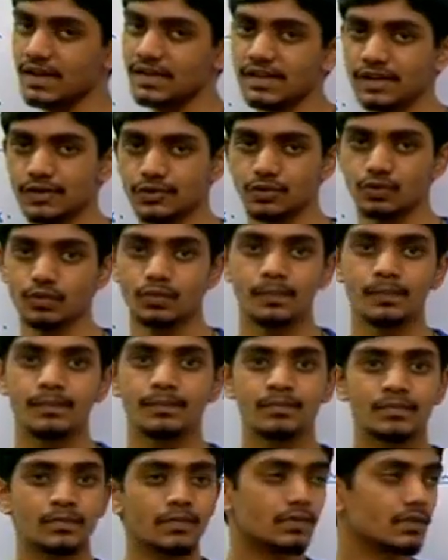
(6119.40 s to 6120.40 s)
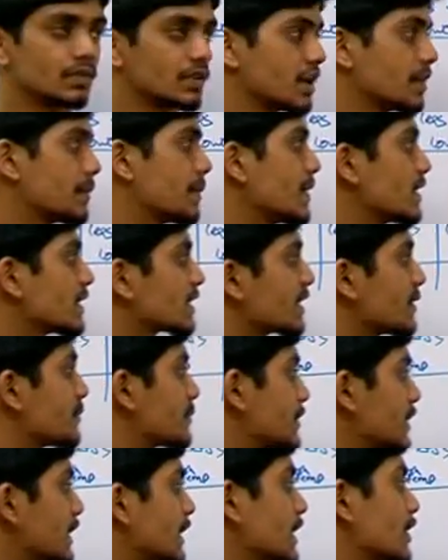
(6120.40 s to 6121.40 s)
SN2 depend
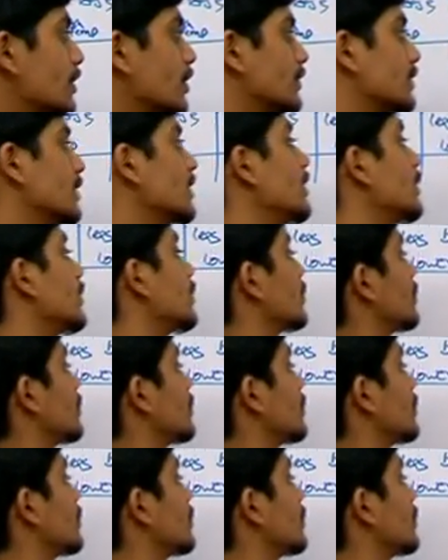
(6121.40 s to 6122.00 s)
completely on the